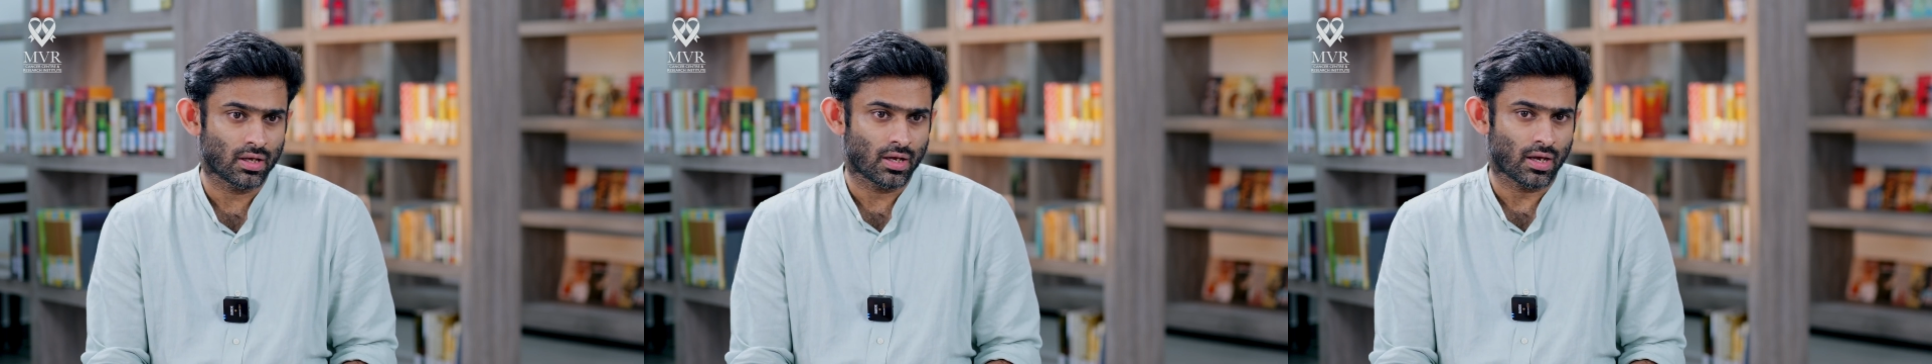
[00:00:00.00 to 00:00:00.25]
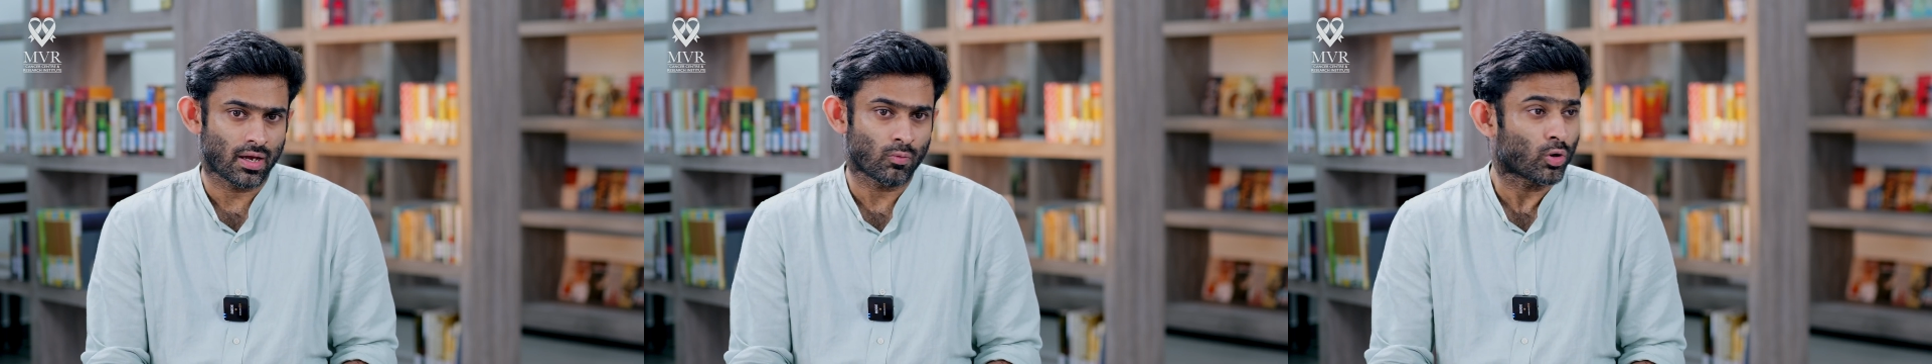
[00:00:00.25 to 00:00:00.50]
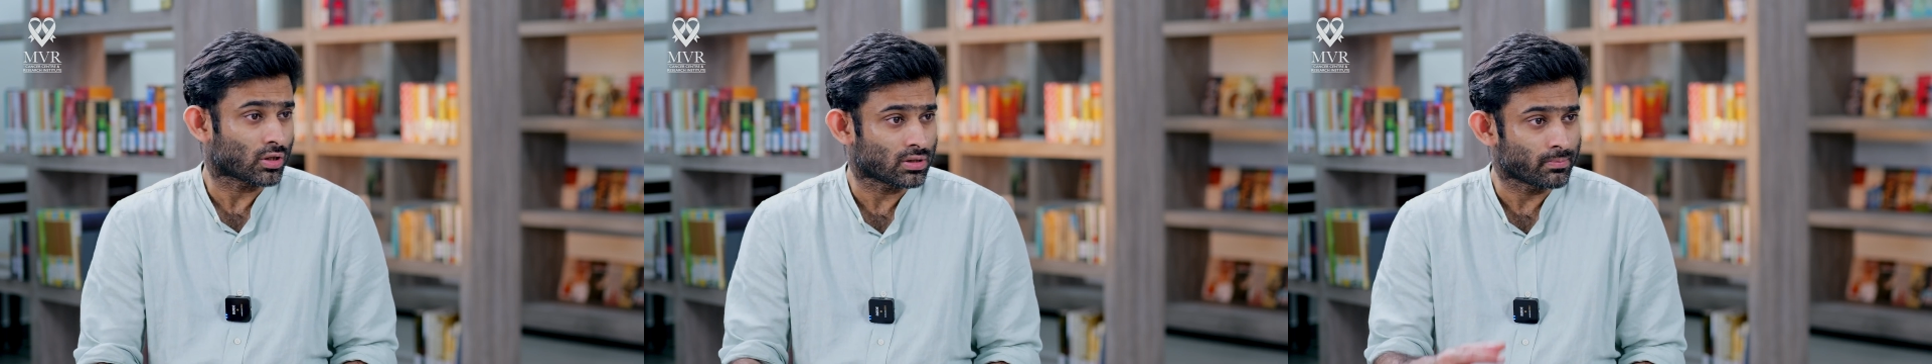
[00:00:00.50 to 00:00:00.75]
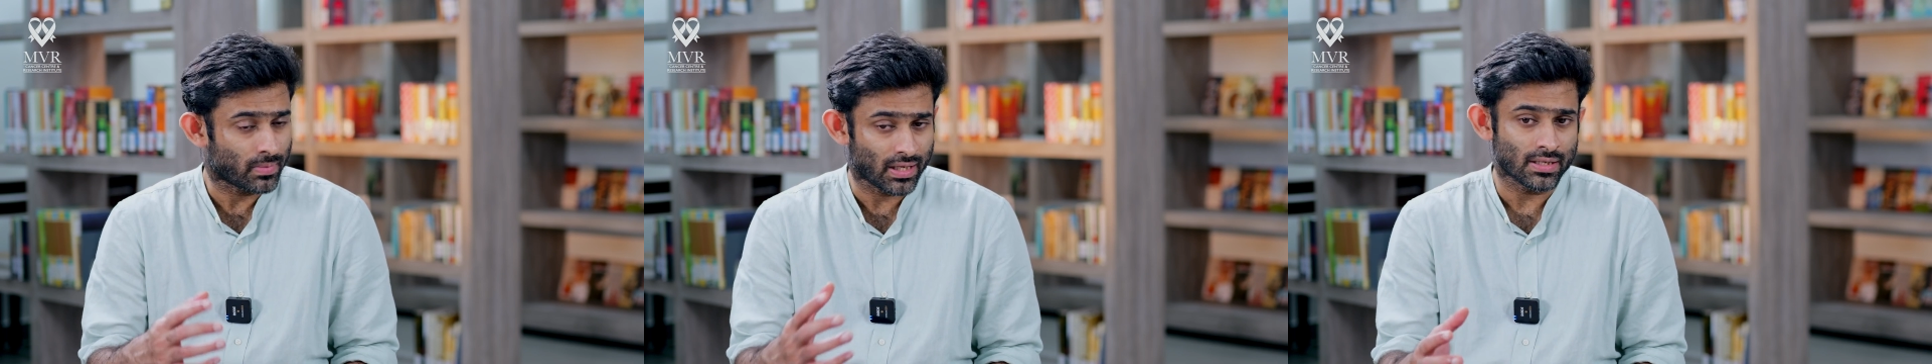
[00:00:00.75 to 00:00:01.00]
and what are the
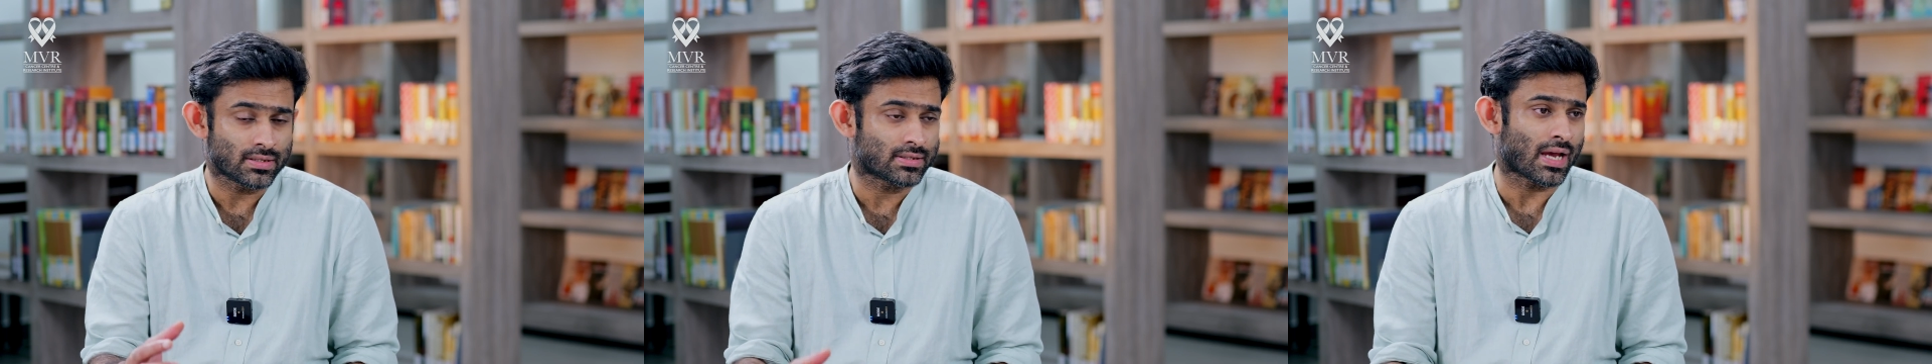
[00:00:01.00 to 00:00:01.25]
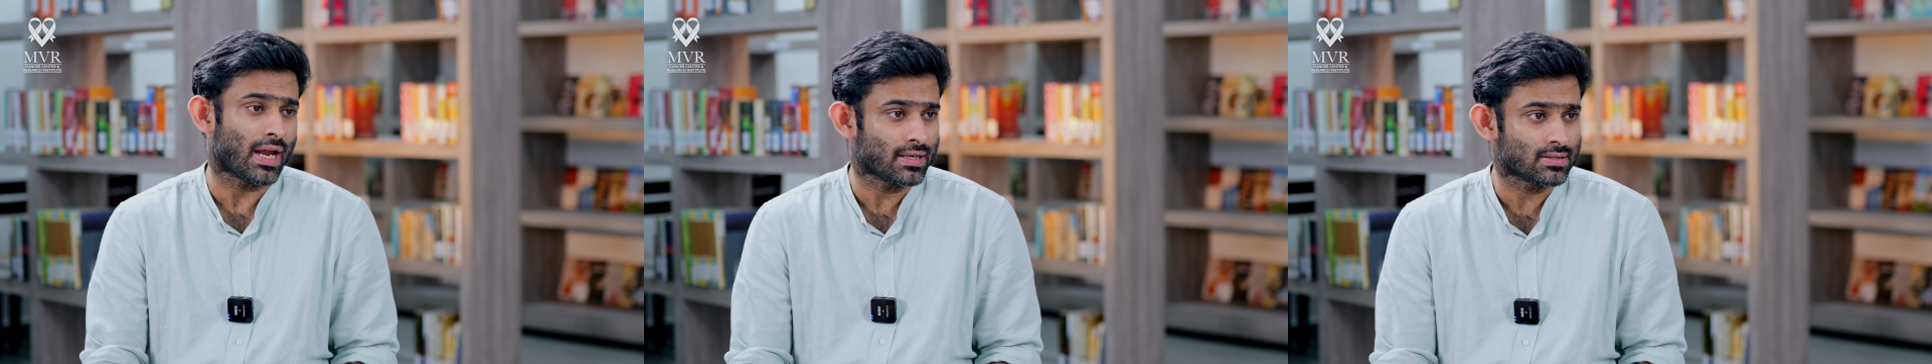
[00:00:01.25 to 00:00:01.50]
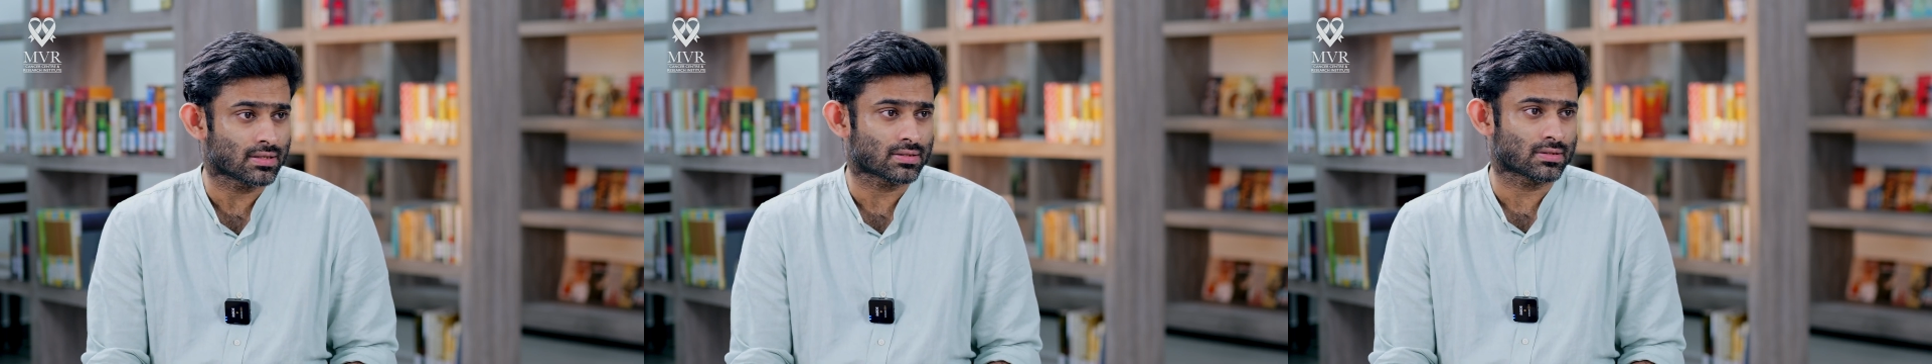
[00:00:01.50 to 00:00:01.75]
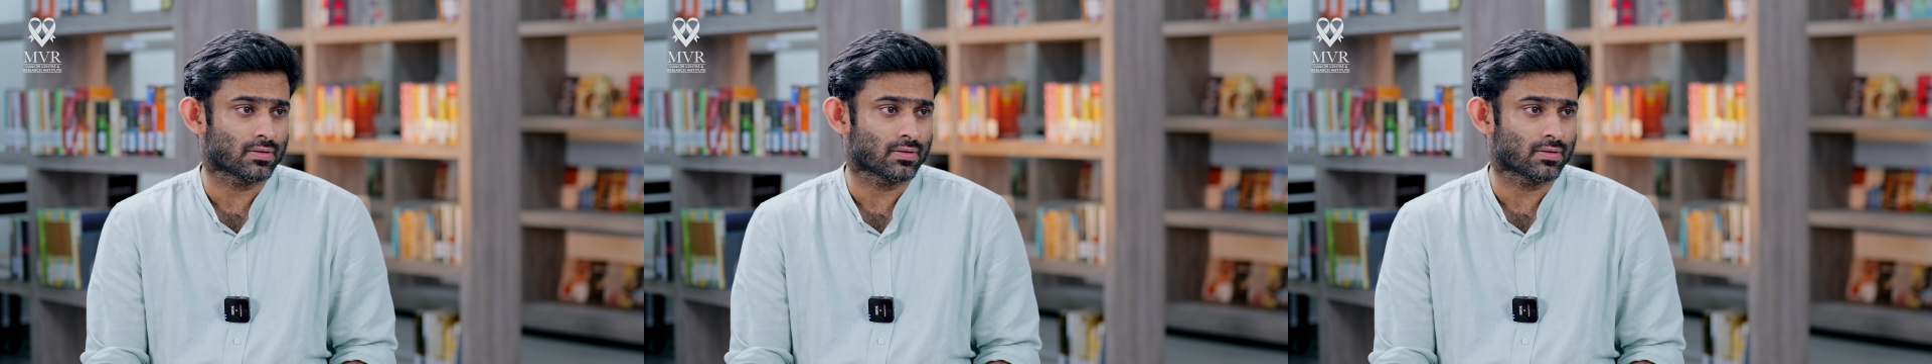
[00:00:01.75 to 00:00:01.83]
main challenges